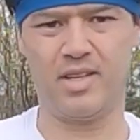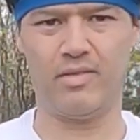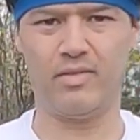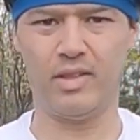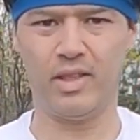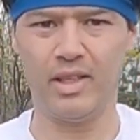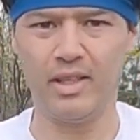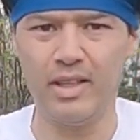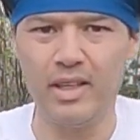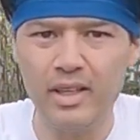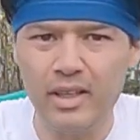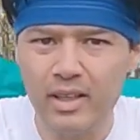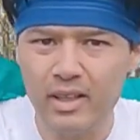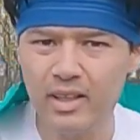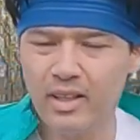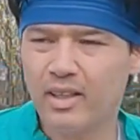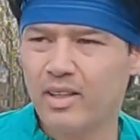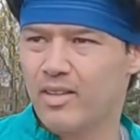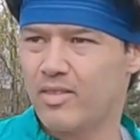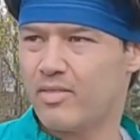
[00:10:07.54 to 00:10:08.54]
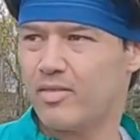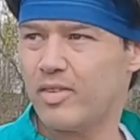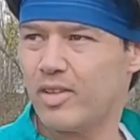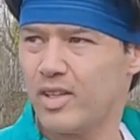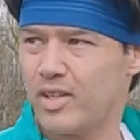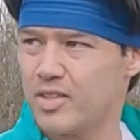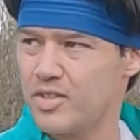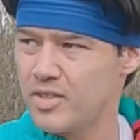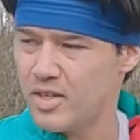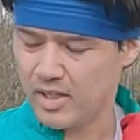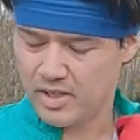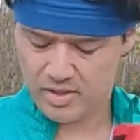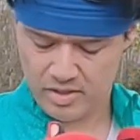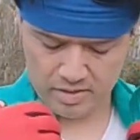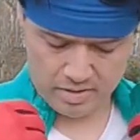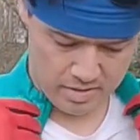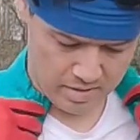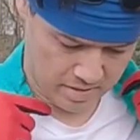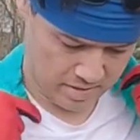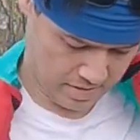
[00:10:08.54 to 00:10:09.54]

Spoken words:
definitely in the first section,